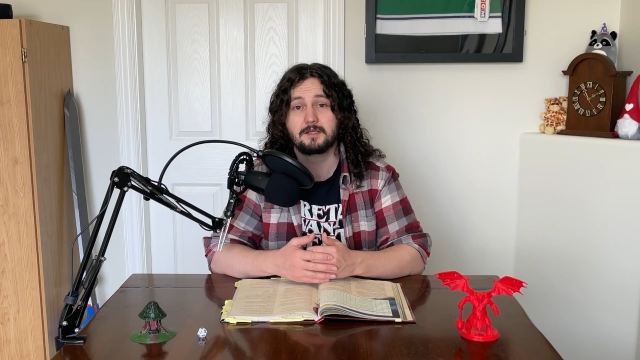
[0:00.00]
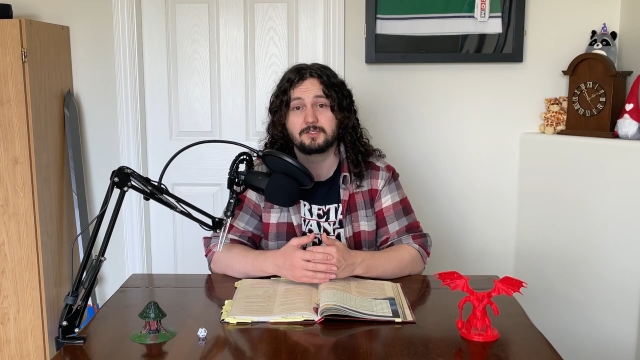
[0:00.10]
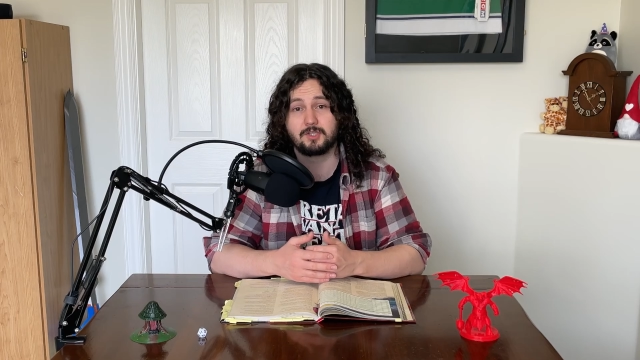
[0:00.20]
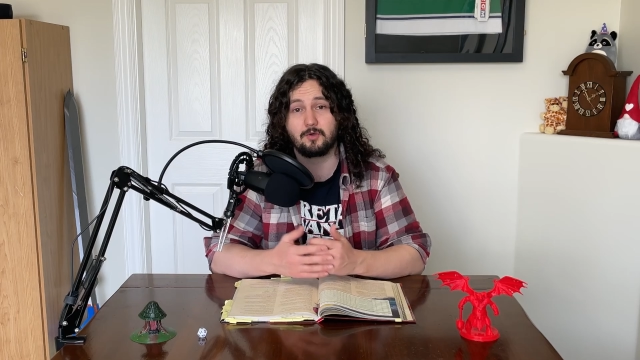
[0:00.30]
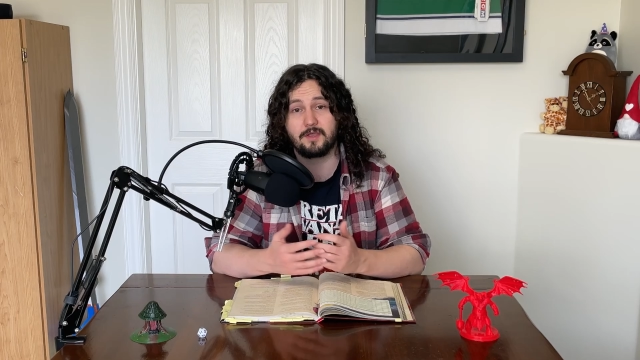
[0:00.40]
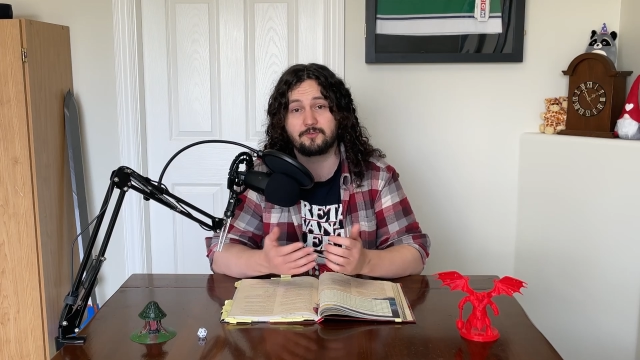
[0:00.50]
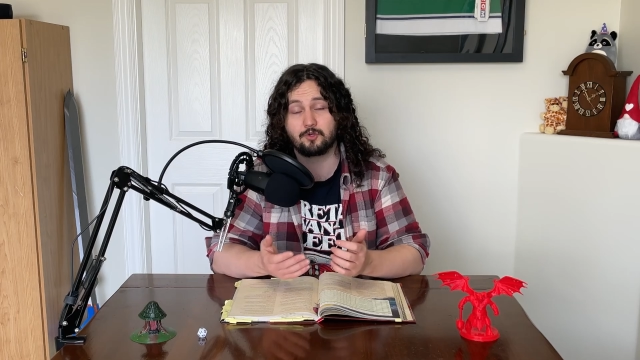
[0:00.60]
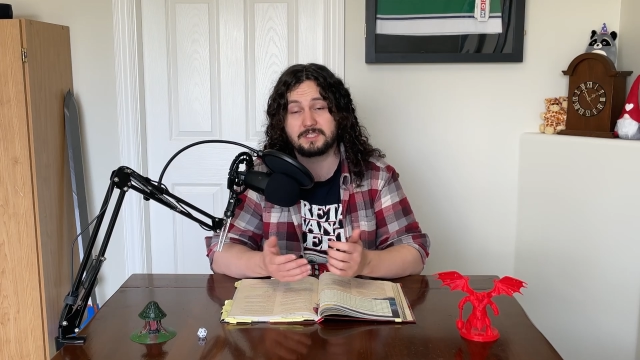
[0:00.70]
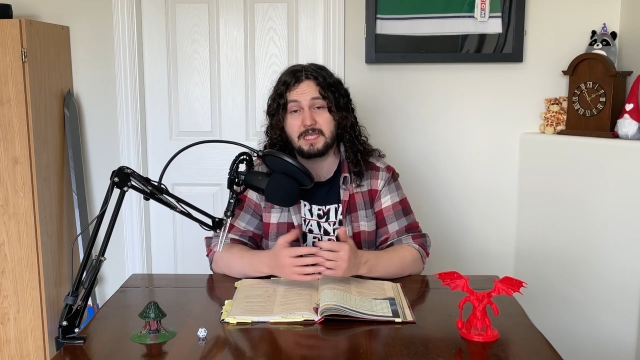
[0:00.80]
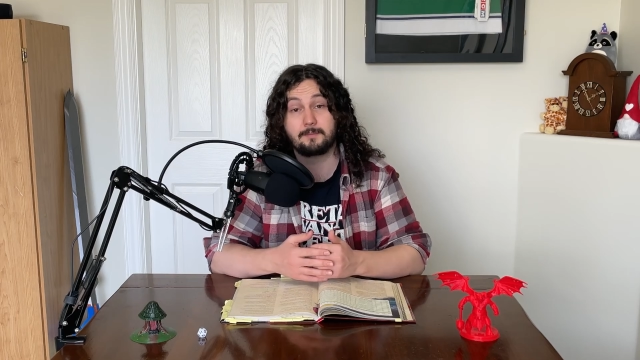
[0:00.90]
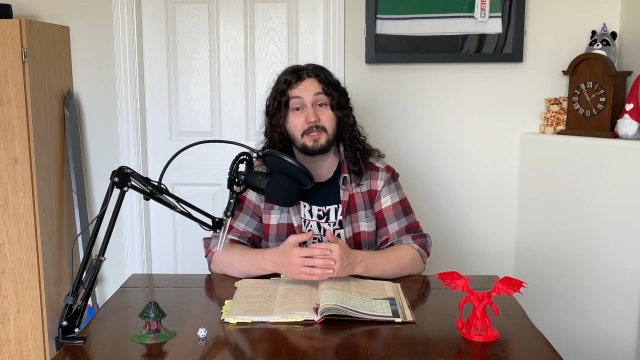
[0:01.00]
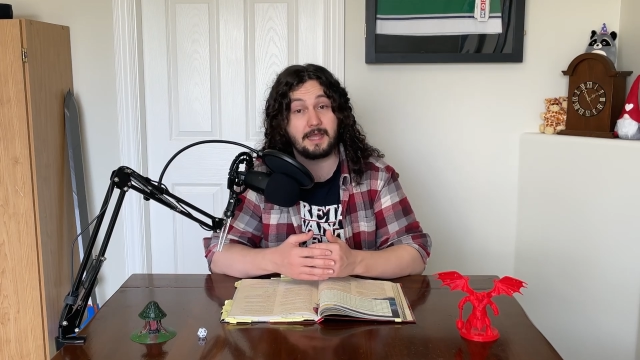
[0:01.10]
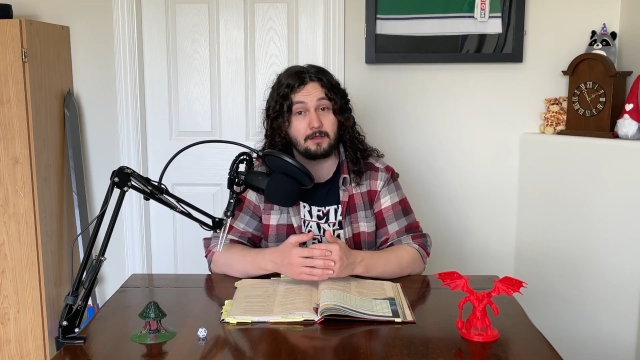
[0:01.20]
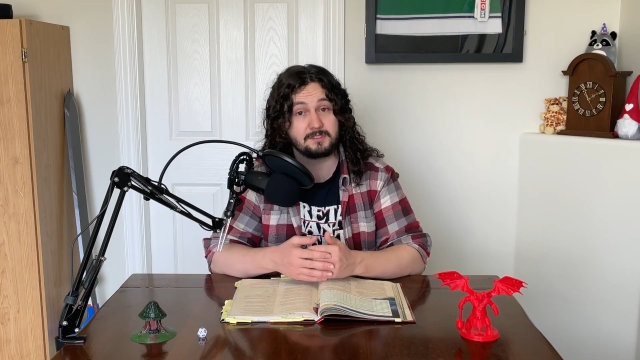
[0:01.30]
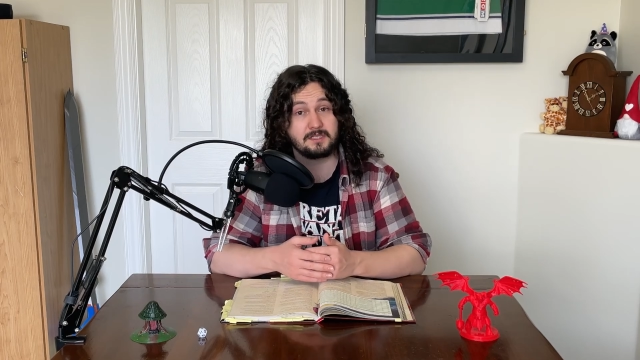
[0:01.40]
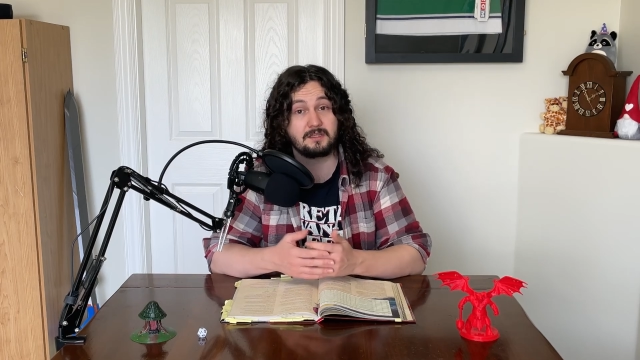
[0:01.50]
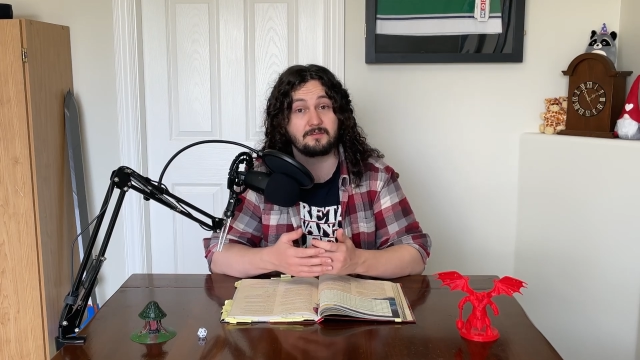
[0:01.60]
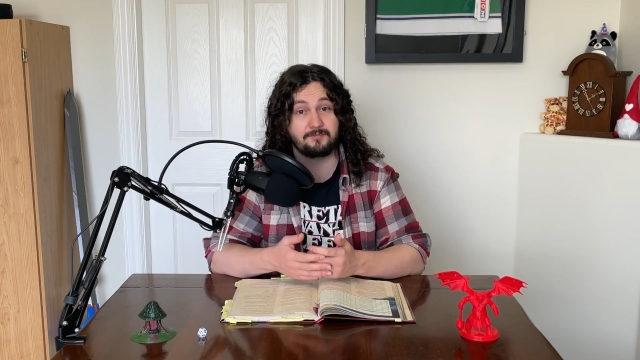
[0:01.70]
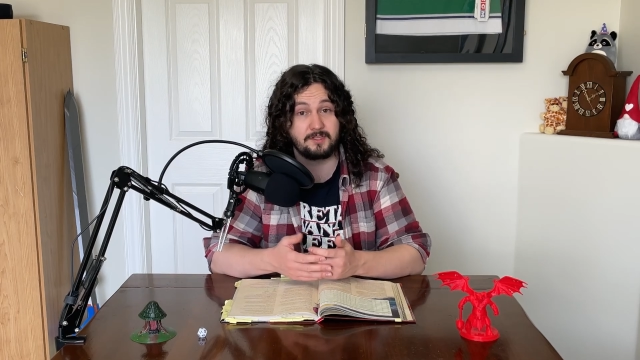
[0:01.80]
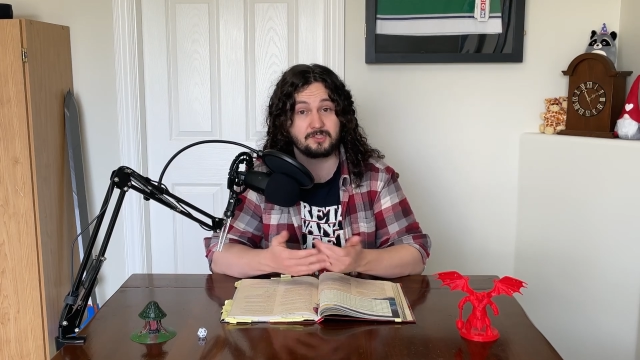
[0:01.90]
So if your DM allows it,
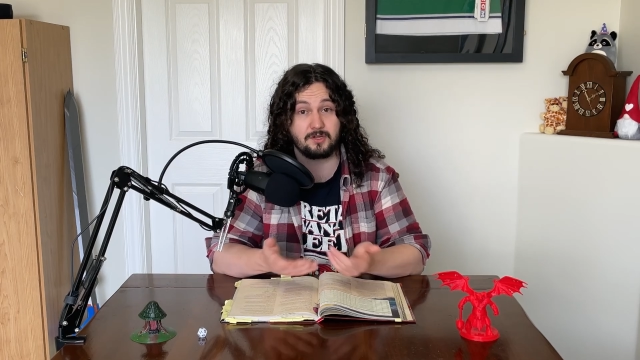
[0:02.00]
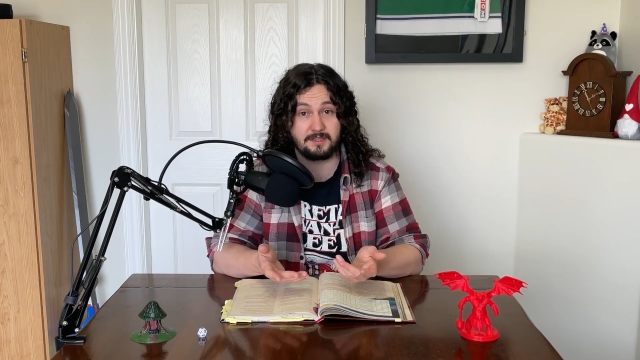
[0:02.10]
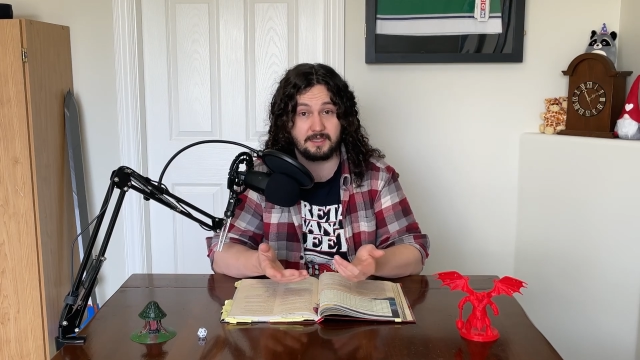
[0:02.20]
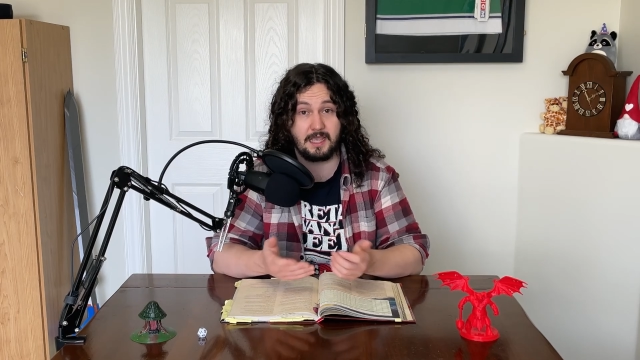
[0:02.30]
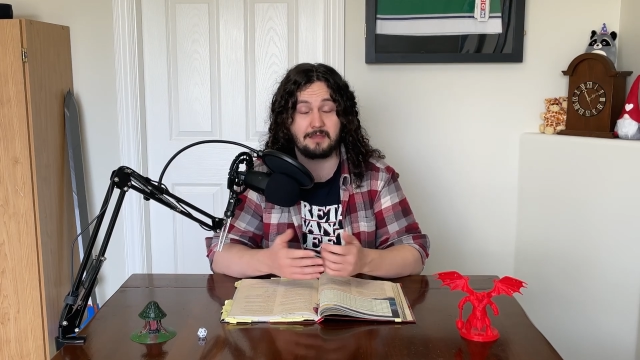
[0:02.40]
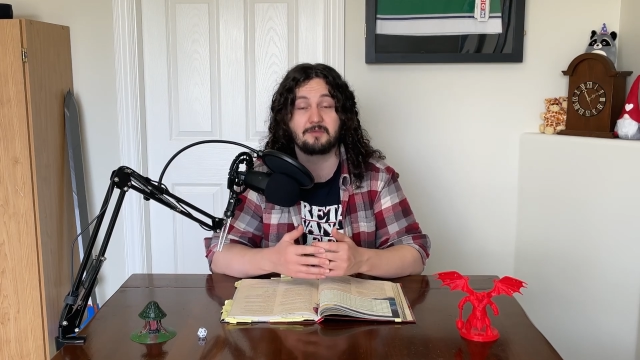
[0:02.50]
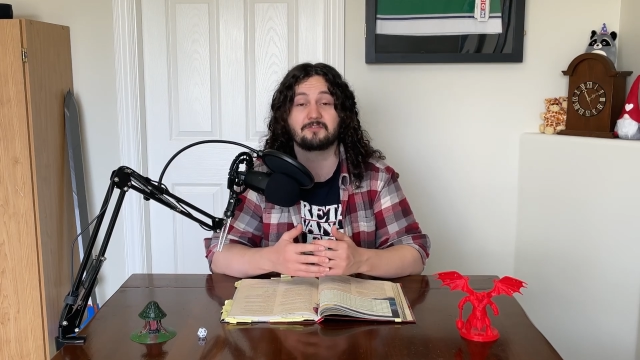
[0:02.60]
then feats are in the game.